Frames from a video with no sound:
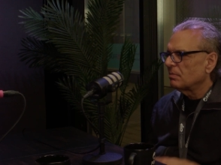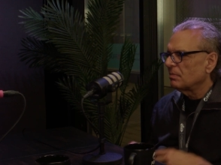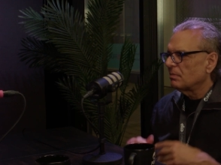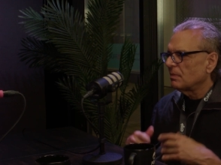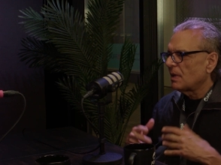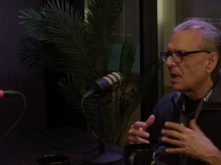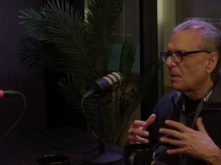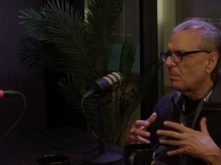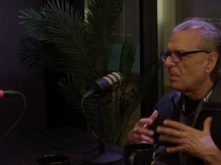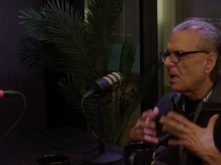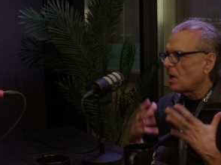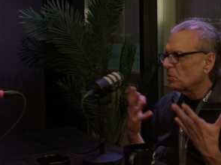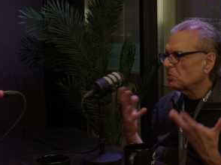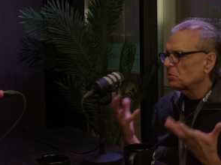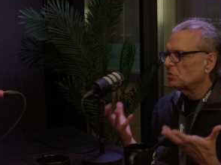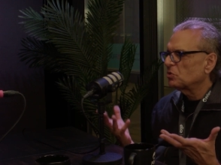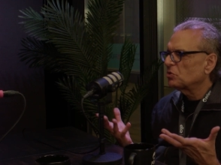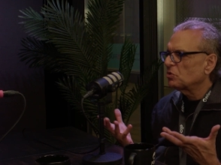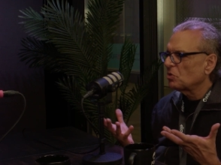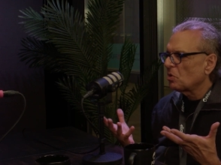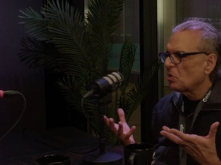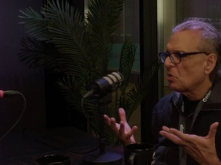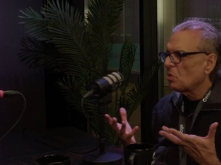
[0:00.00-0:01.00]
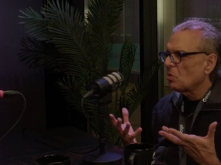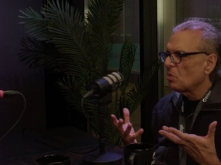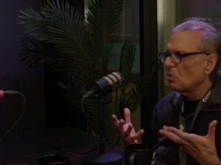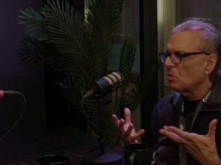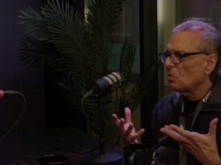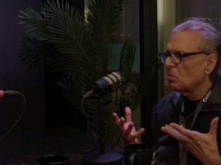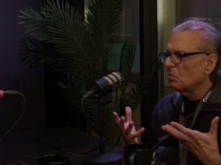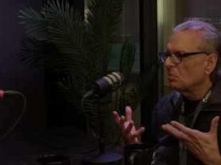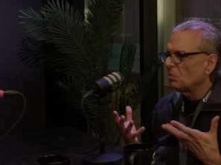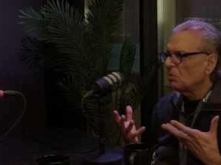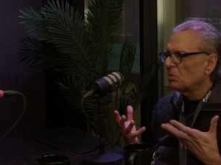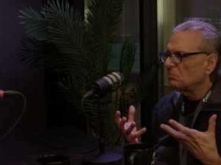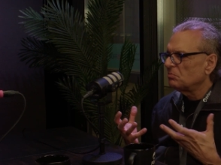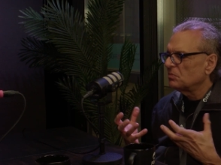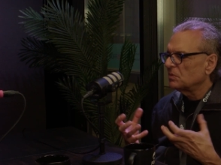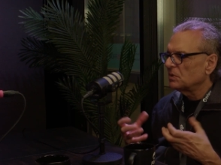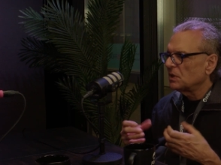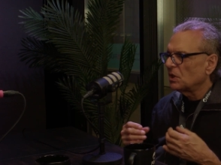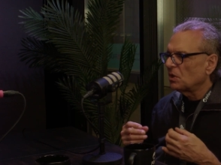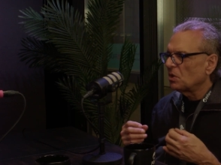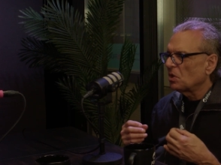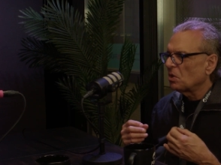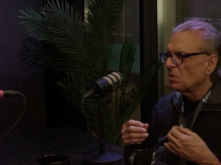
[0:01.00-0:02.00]
about so
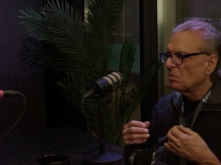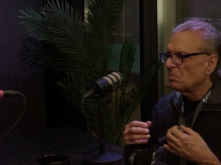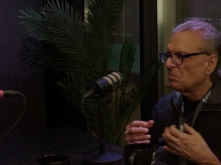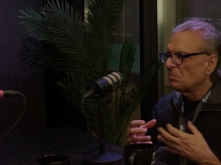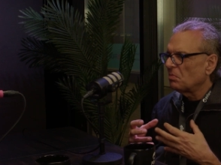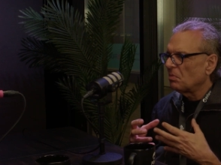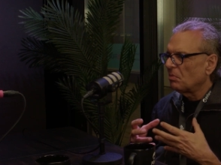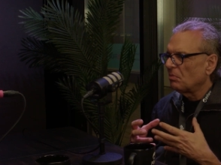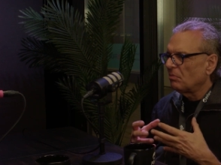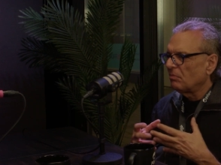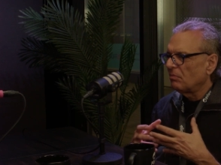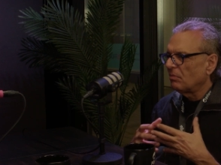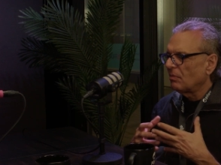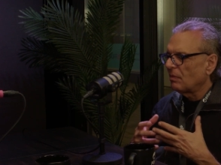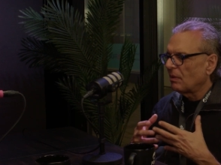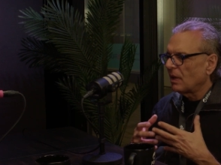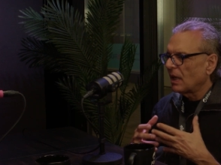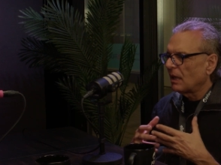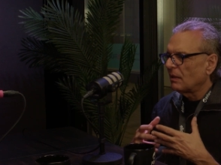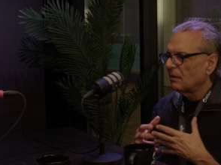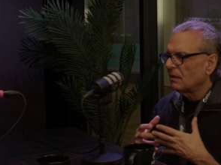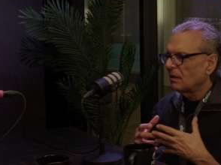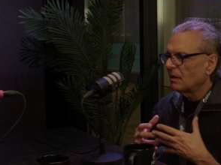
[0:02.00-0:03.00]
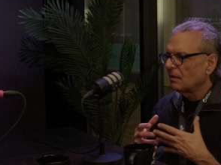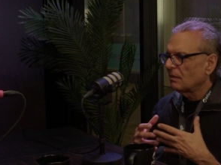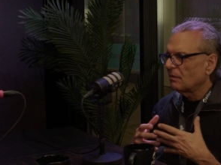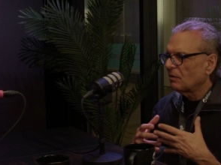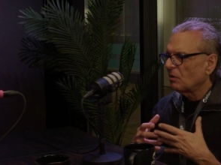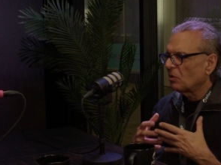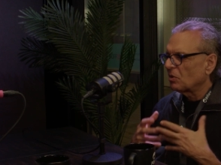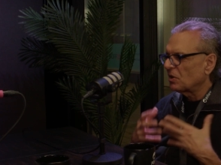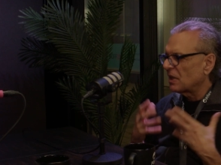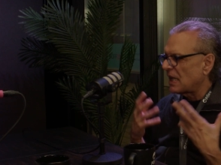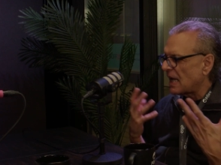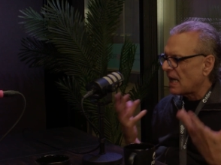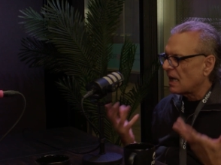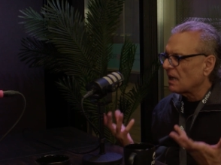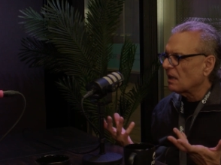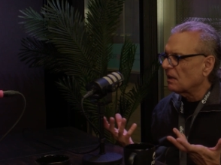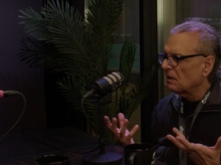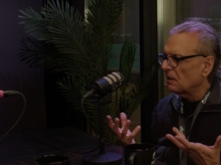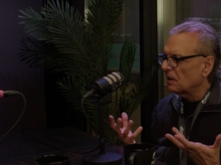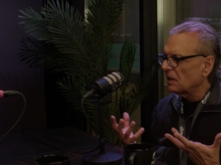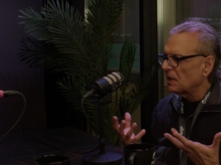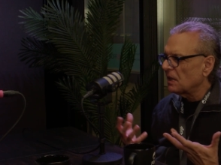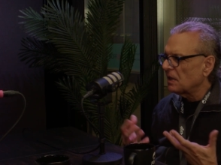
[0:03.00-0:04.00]
you know uh,
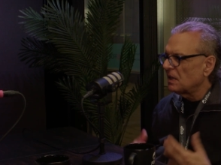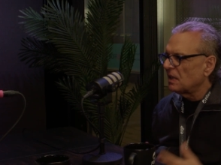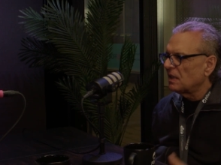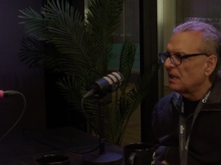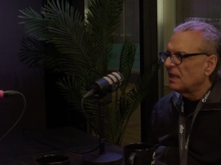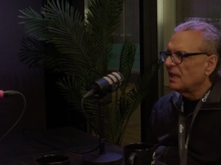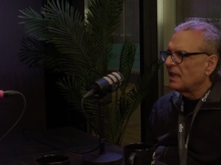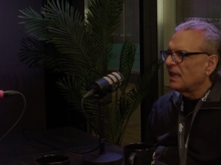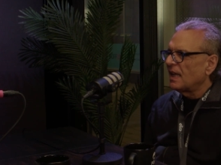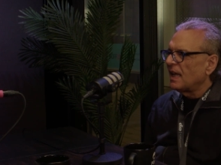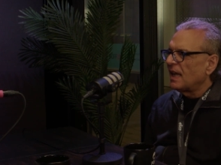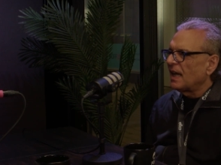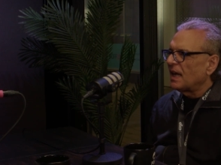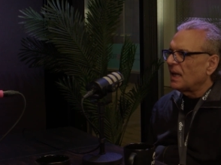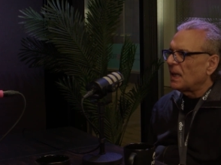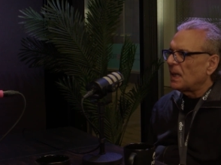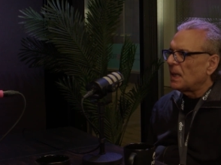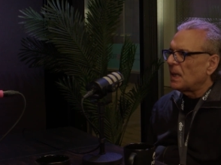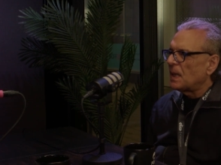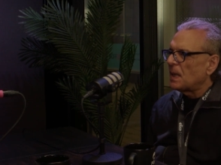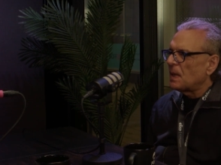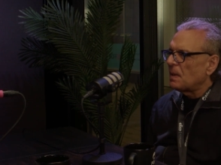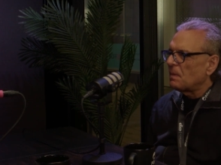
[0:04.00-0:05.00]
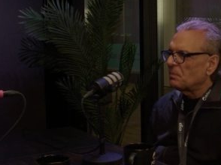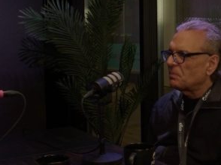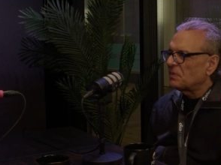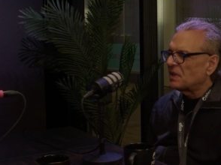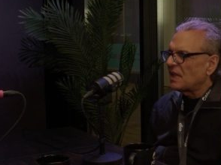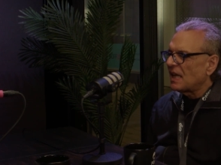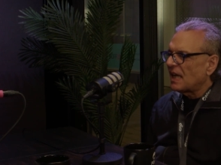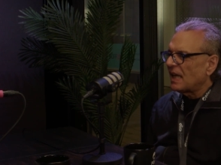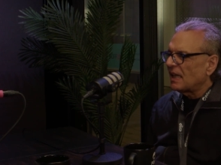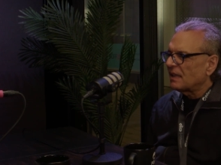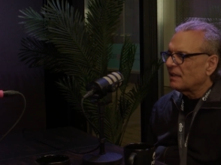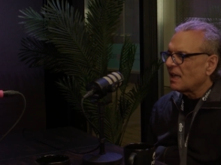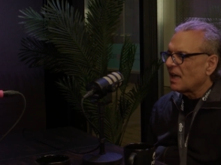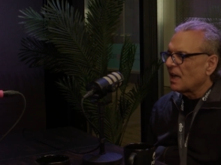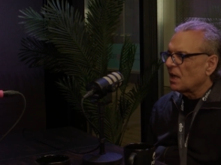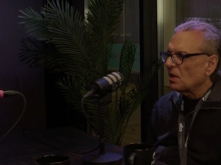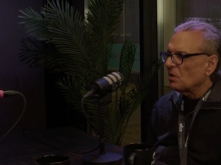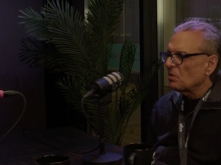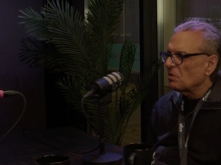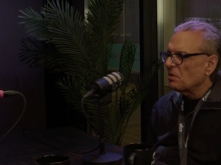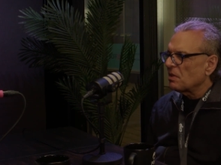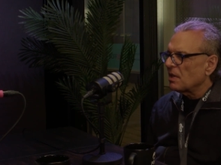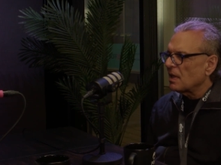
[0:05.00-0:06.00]
organically True um, that I
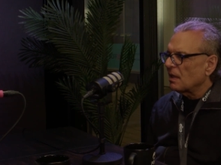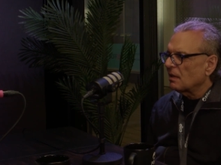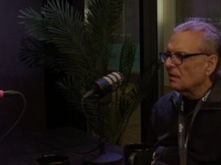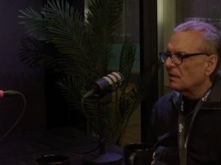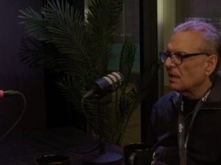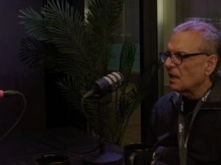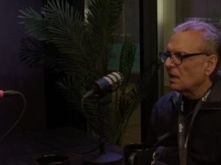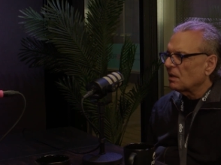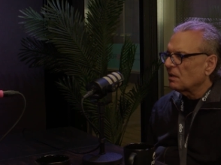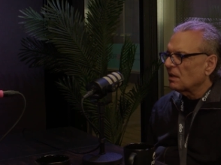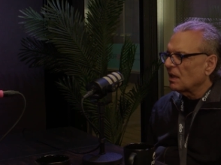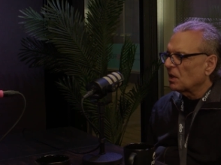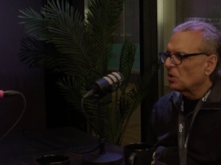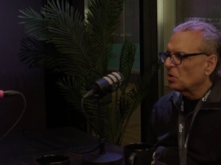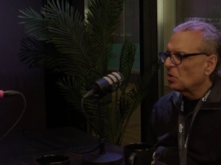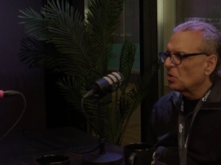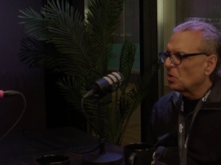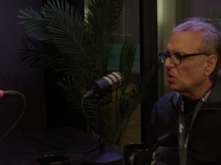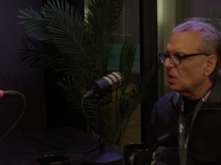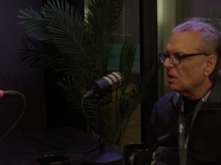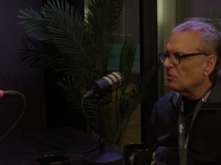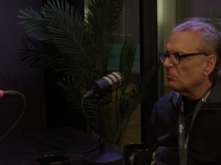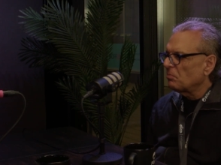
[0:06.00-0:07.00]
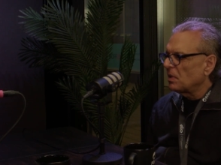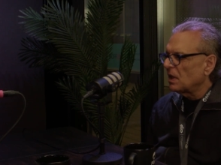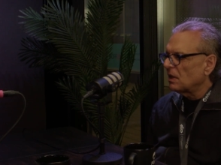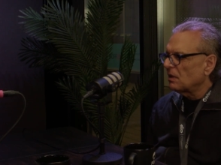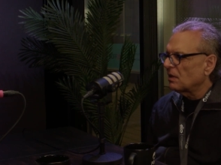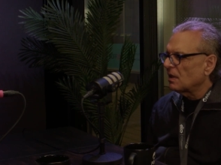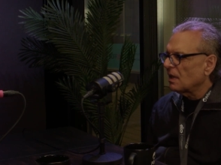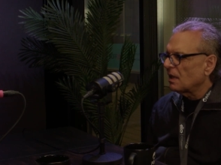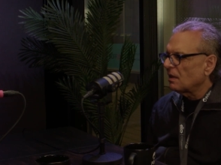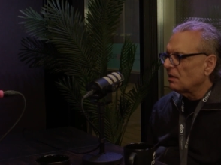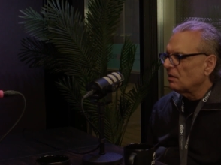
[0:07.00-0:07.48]
don't think that it could have been done